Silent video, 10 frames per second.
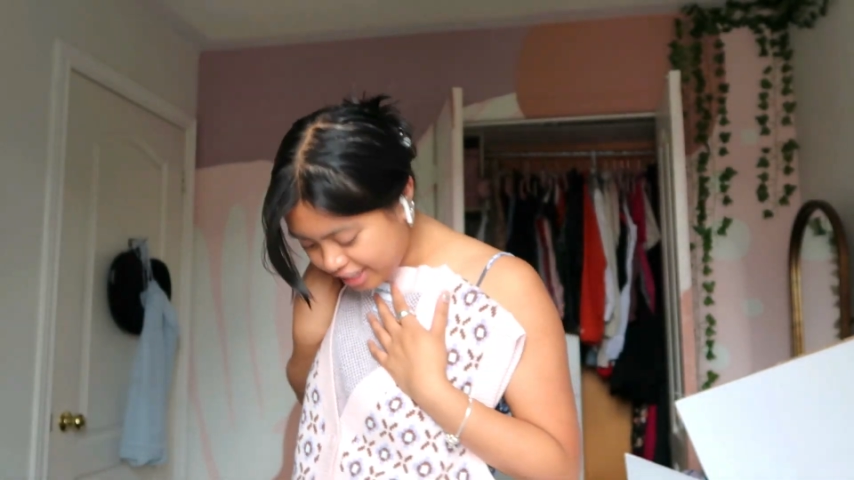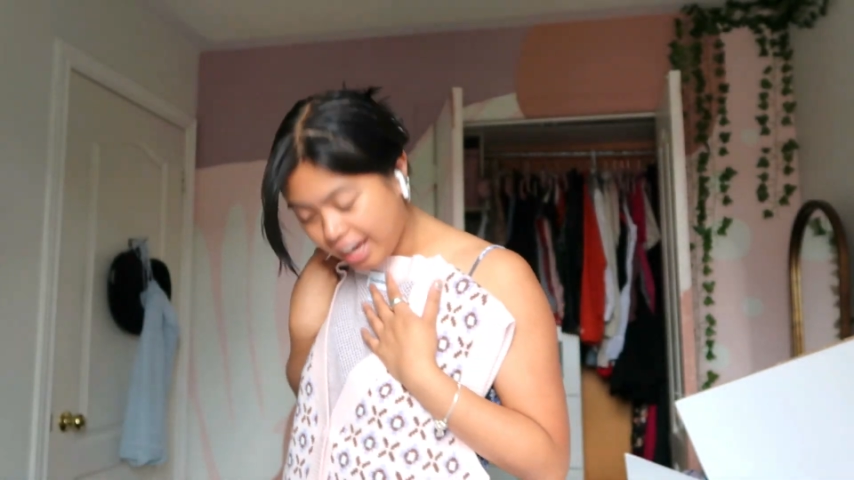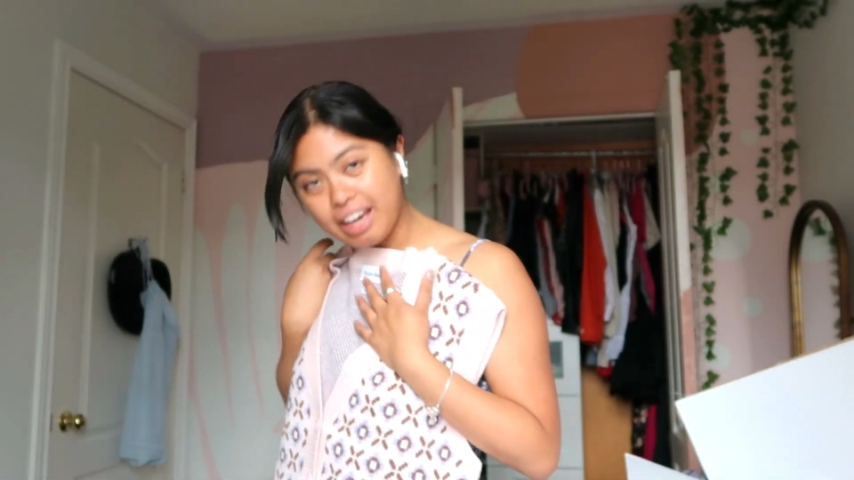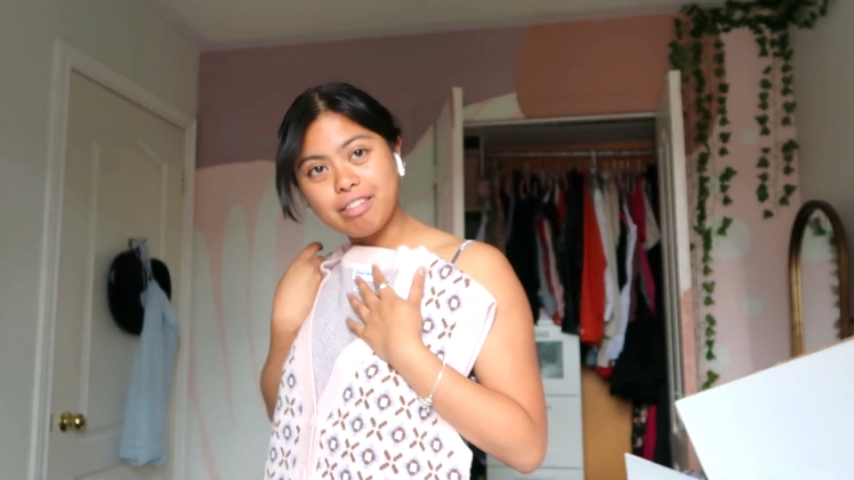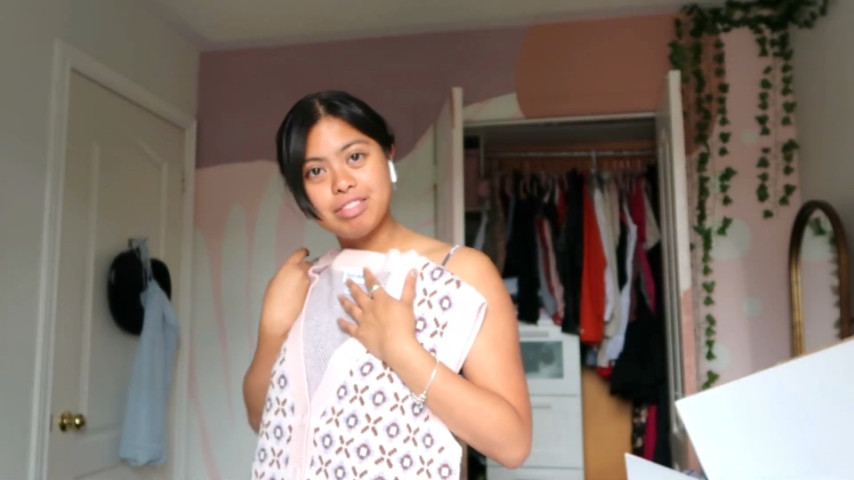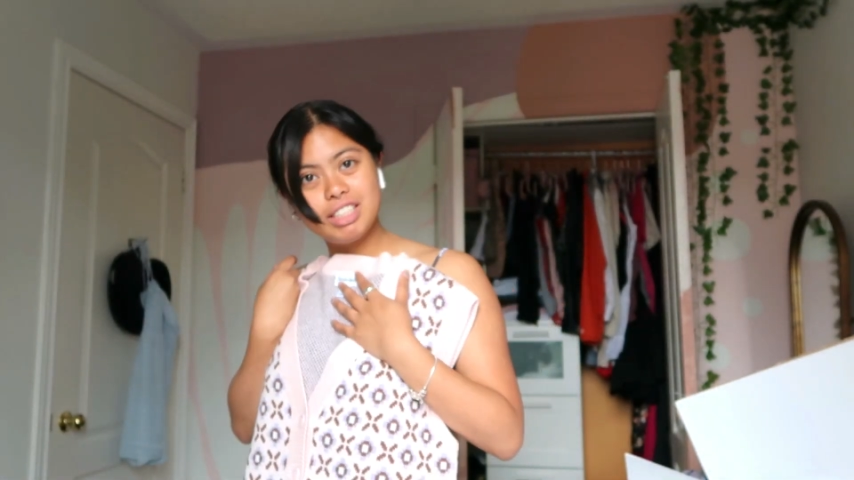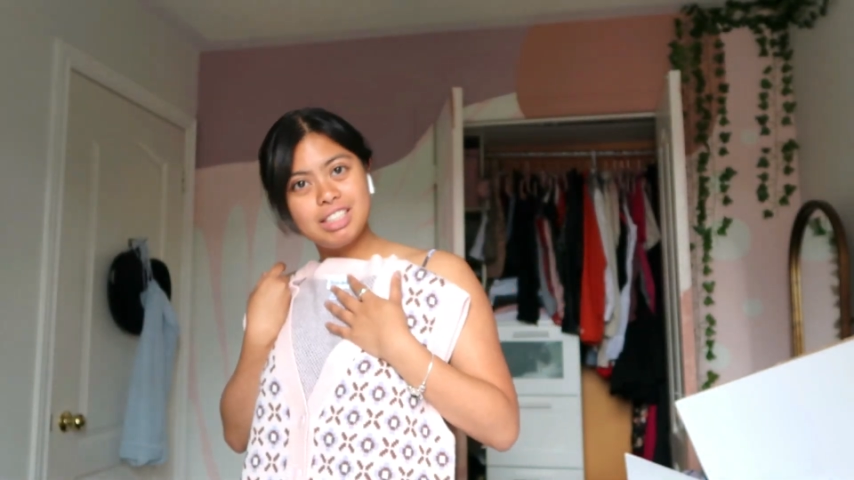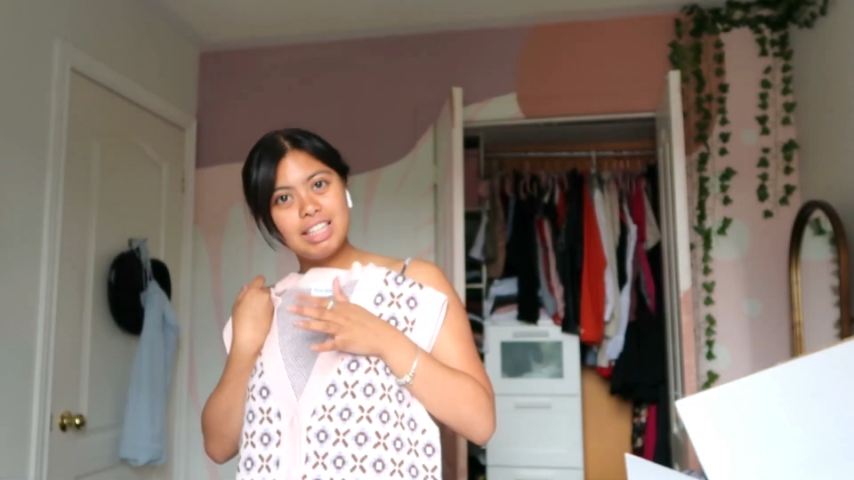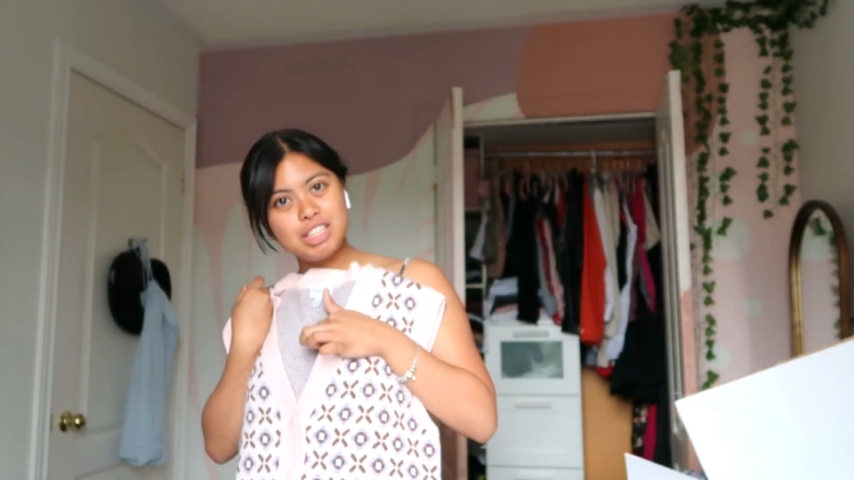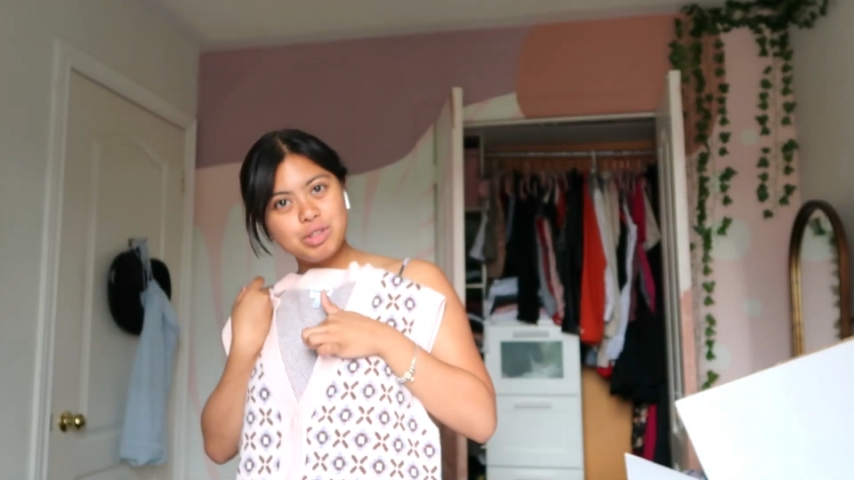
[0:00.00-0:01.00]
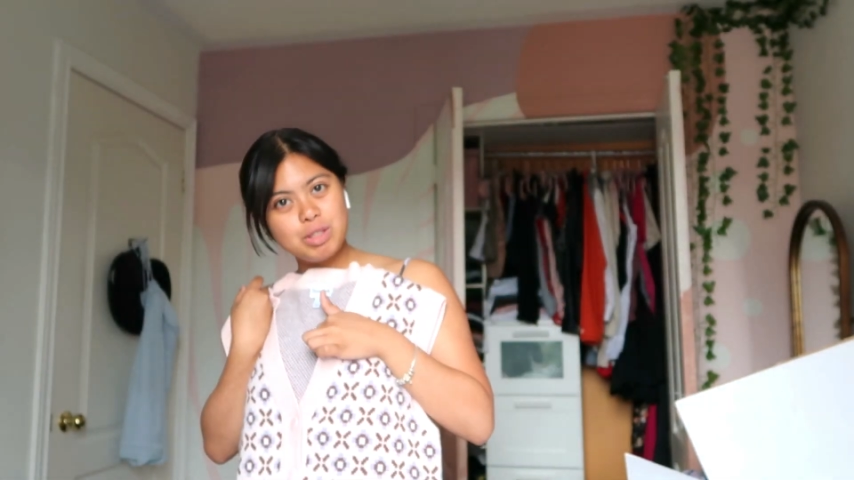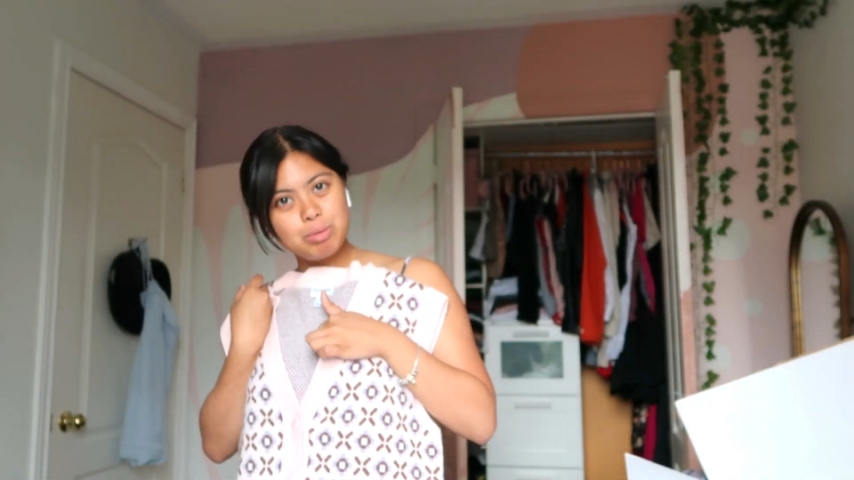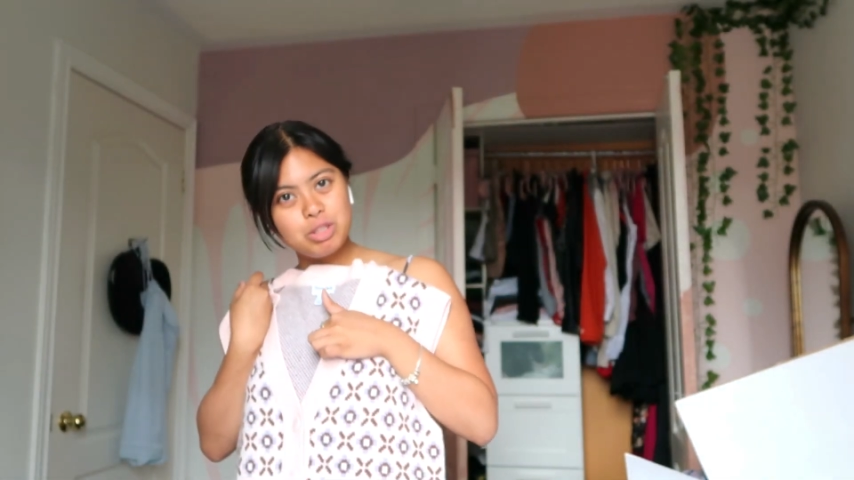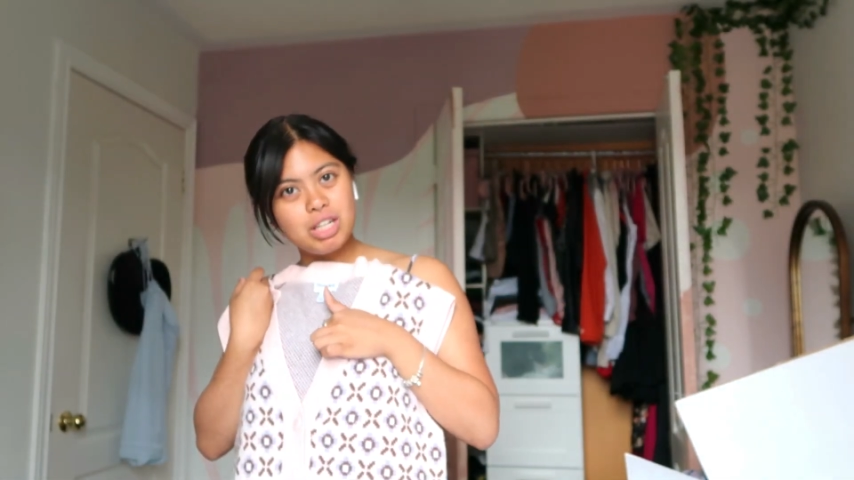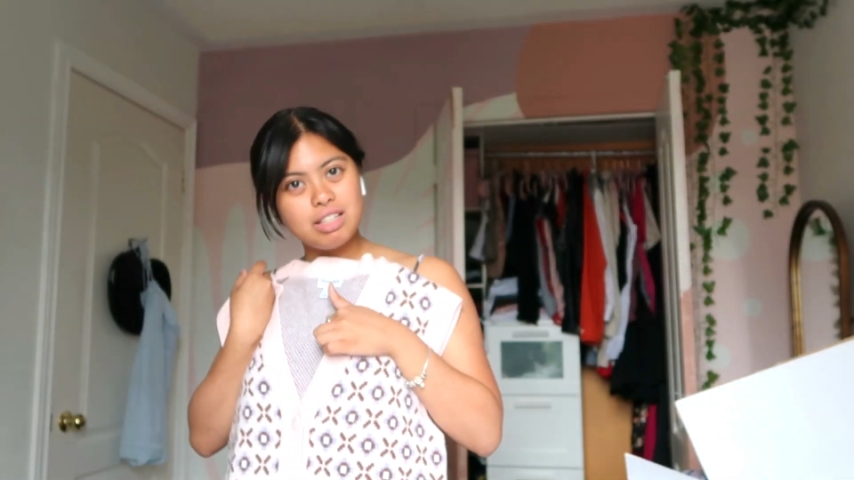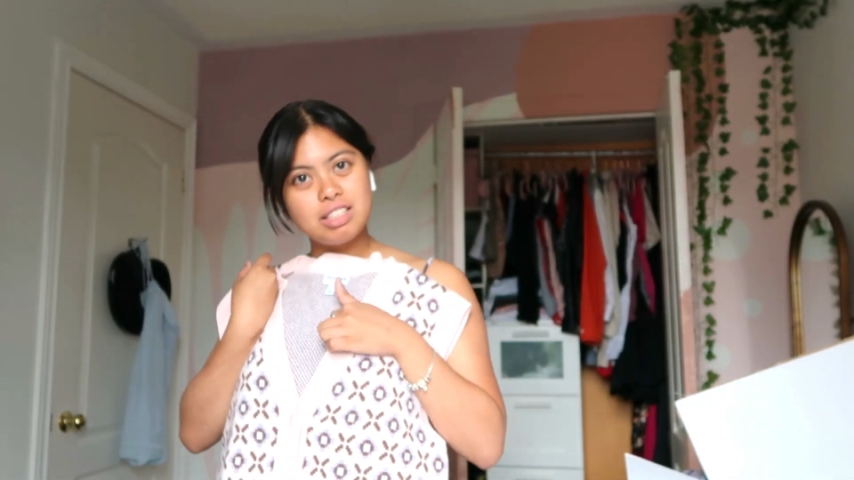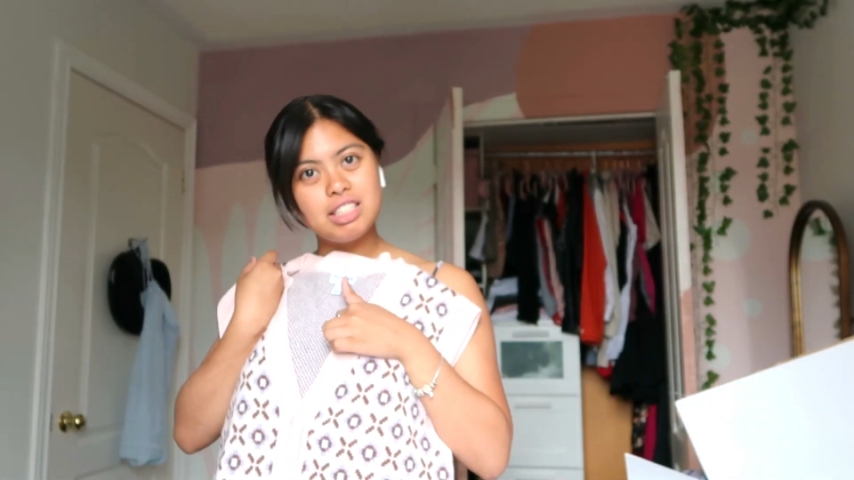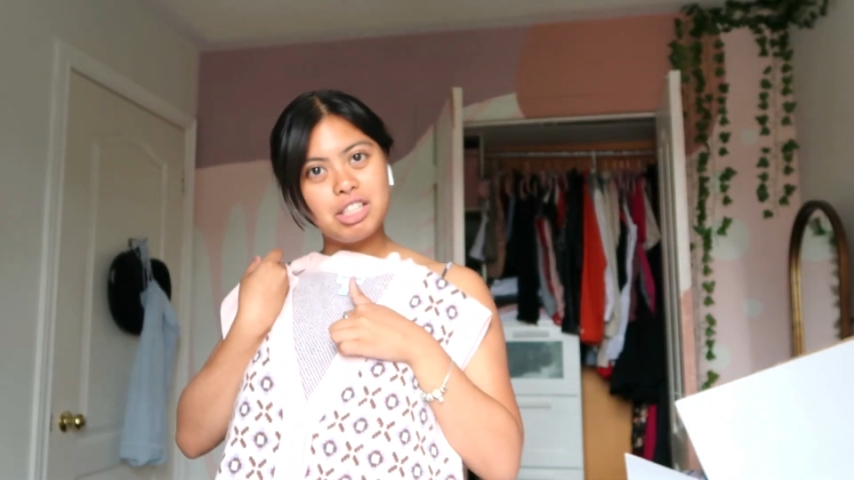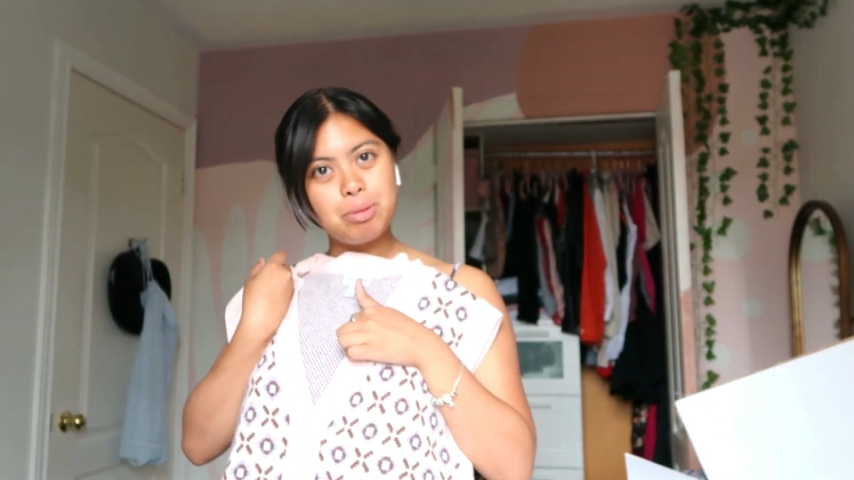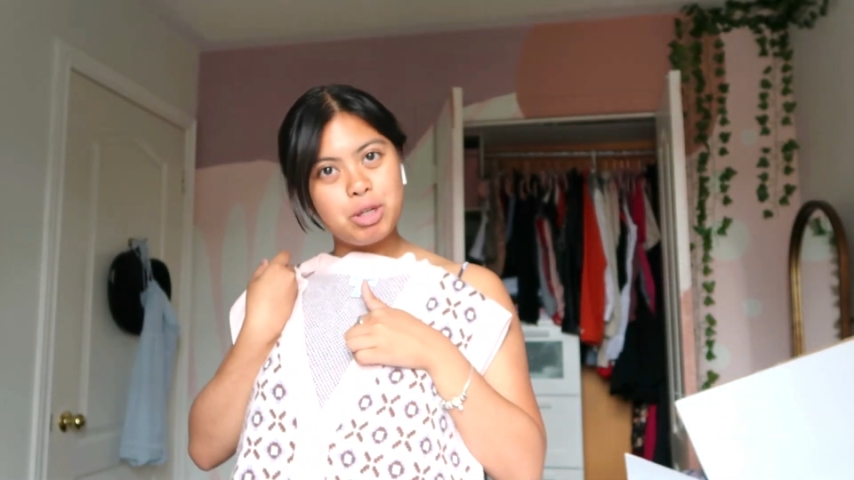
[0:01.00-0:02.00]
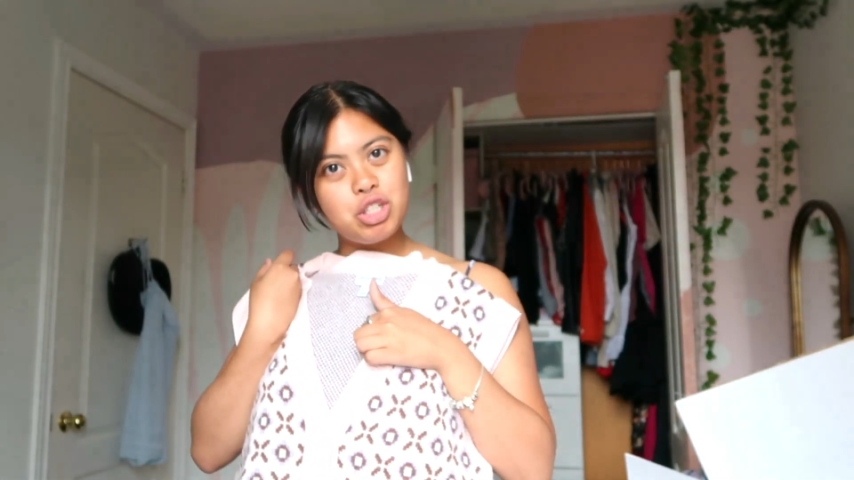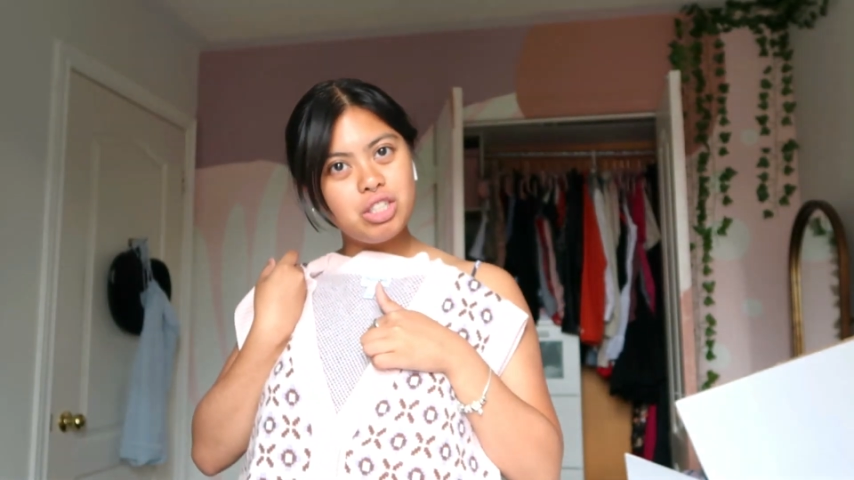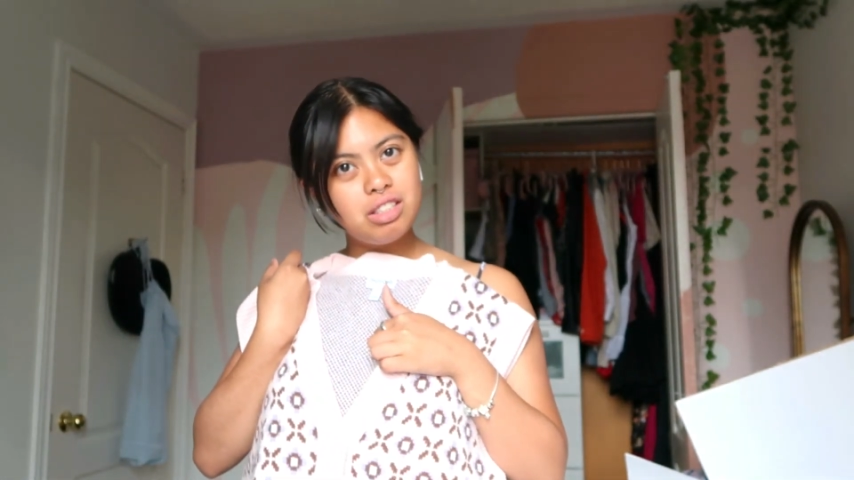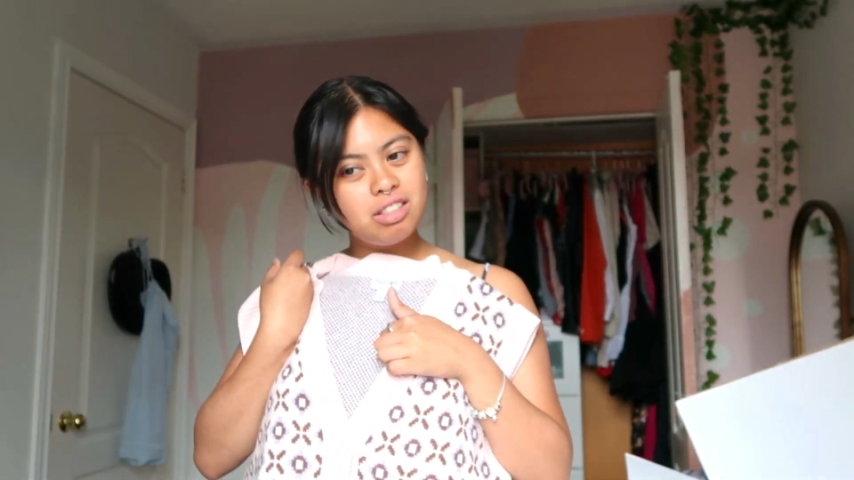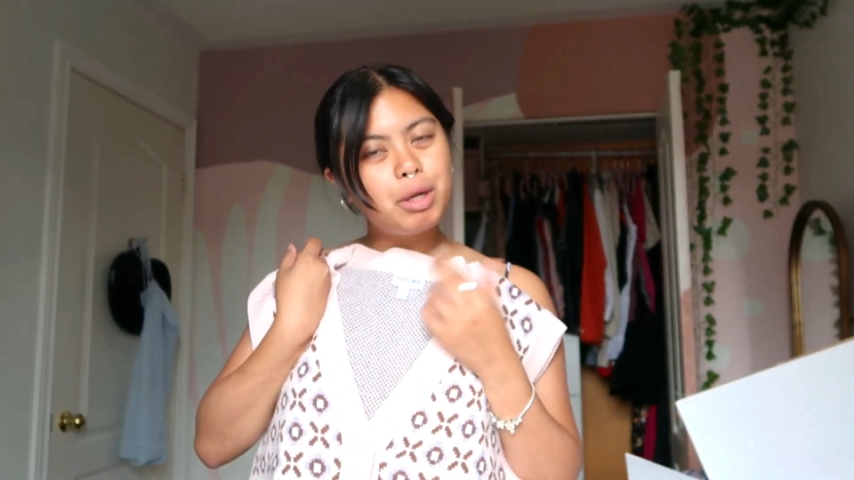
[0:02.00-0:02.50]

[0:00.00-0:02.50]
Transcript: I caved. I think this was the most unnecessary purchase,